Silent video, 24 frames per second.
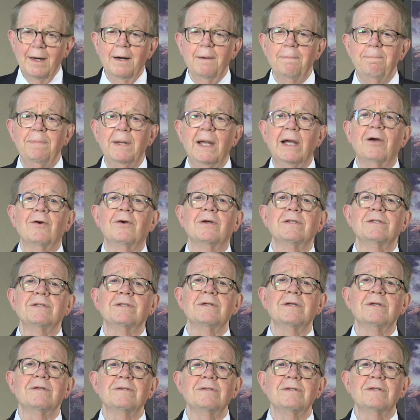
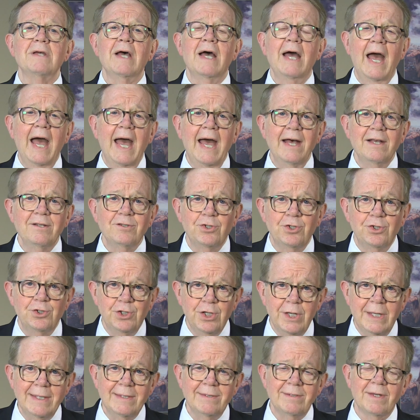appearances as
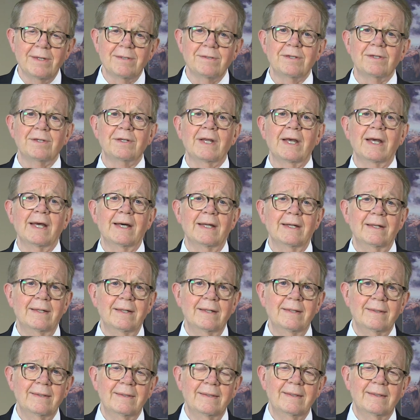Jesus did.